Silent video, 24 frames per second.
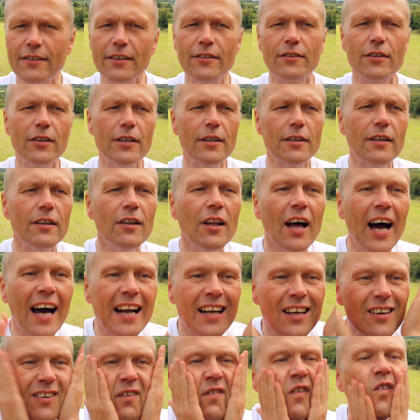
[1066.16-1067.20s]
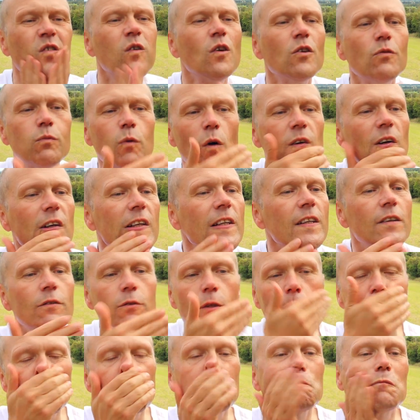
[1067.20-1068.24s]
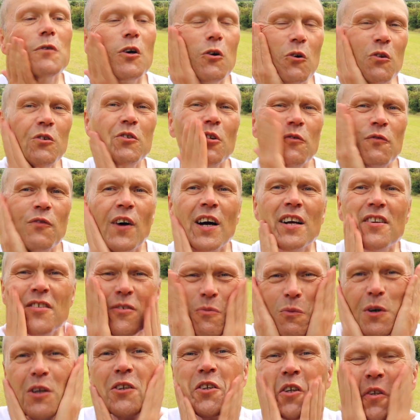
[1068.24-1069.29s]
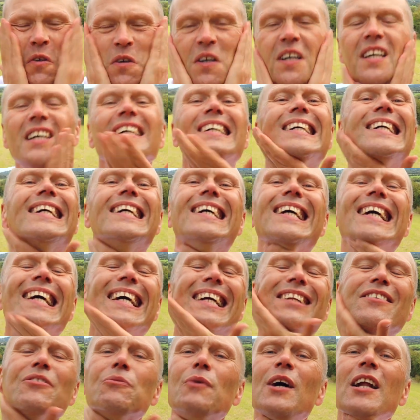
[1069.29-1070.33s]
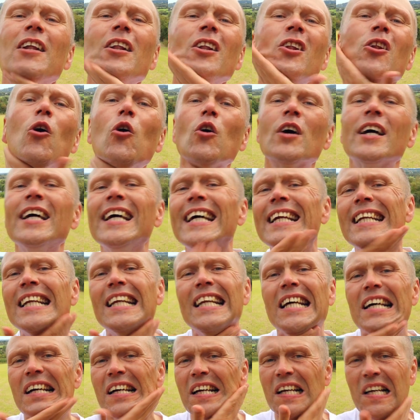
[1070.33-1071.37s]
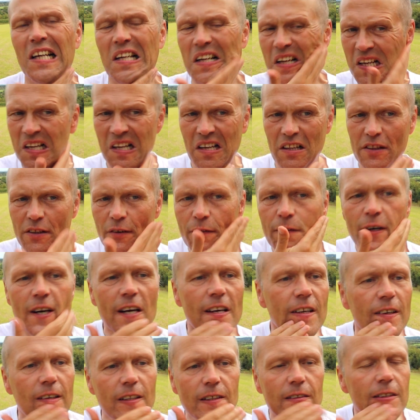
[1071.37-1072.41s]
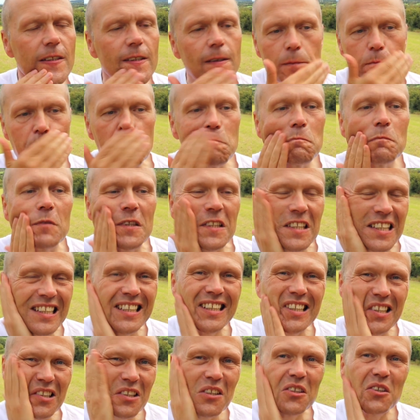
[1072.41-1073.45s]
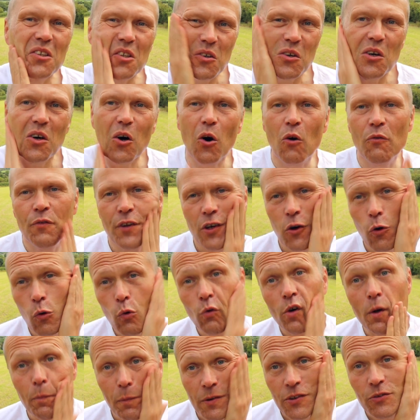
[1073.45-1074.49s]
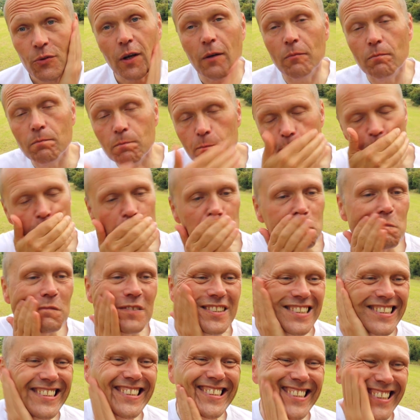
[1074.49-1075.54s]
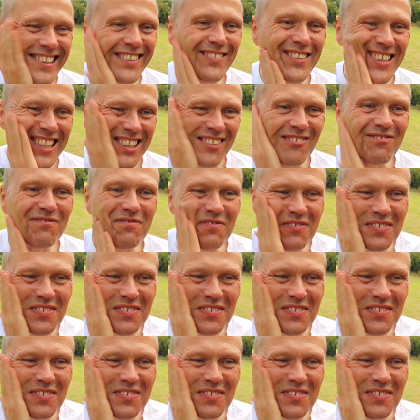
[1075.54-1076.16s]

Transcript: just going to, and of course what this will also function will do, it will lock in the fragrance of the Corum as well. So there we go.